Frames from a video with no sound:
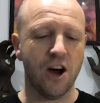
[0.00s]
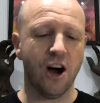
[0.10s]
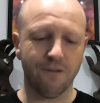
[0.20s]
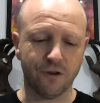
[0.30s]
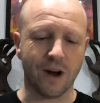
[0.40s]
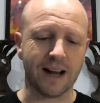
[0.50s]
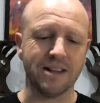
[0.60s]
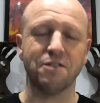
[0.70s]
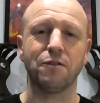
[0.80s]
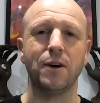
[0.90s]
of
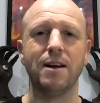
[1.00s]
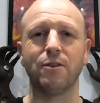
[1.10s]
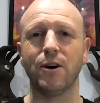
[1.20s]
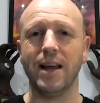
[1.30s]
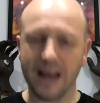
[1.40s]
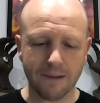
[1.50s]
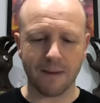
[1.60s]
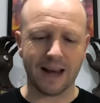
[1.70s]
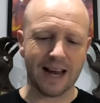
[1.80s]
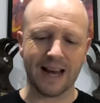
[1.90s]
Dragons Forever in
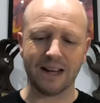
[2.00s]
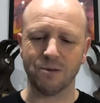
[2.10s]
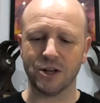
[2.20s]
my hand,